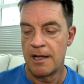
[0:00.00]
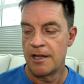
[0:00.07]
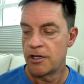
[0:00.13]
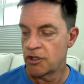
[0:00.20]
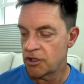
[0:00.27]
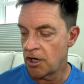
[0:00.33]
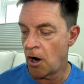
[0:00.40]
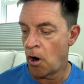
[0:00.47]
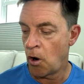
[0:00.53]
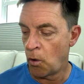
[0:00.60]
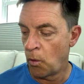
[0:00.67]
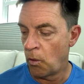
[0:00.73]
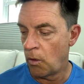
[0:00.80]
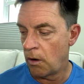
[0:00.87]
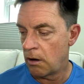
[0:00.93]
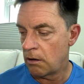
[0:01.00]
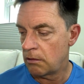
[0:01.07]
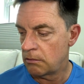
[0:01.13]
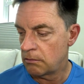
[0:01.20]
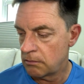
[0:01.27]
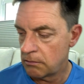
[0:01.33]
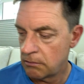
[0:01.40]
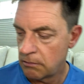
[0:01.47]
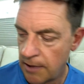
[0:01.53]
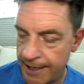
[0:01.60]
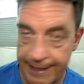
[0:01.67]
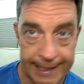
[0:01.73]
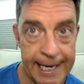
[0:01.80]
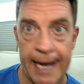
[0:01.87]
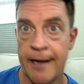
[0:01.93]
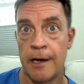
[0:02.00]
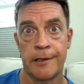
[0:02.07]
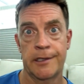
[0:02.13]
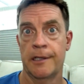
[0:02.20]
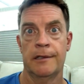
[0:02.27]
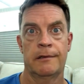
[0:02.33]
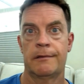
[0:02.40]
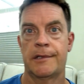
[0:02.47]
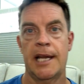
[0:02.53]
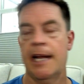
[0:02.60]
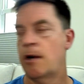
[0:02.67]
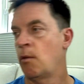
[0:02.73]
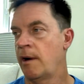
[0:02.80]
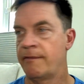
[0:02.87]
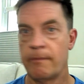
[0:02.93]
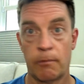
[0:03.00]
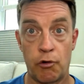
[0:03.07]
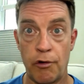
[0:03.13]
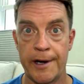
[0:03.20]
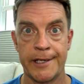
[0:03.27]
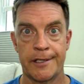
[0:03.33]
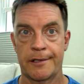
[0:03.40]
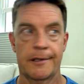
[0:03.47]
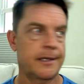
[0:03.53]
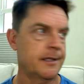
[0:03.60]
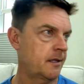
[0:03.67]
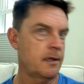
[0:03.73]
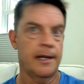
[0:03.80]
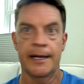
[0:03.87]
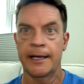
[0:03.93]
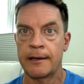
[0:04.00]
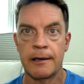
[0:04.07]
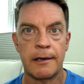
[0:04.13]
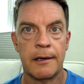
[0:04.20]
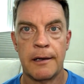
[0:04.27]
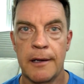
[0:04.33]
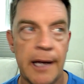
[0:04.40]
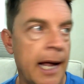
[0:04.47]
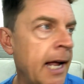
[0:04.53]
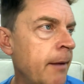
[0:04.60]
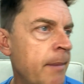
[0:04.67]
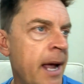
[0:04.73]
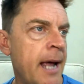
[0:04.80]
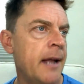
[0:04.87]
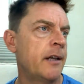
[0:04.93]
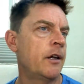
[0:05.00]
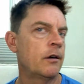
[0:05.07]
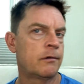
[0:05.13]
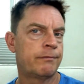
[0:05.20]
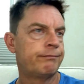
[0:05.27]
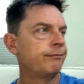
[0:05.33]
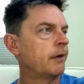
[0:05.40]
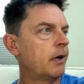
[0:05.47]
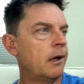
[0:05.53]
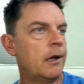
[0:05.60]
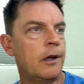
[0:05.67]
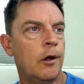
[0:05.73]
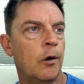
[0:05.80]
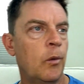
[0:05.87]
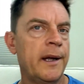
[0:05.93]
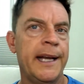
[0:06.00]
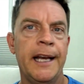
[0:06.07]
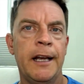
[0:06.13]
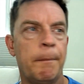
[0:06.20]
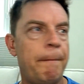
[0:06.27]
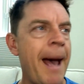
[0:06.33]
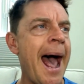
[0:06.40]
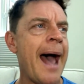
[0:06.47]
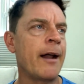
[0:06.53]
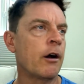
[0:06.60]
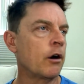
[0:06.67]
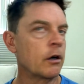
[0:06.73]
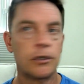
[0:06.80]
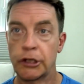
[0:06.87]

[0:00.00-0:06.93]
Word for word: So, and again, nothing to take away from Chris. That's like, hey, man, we need a batter.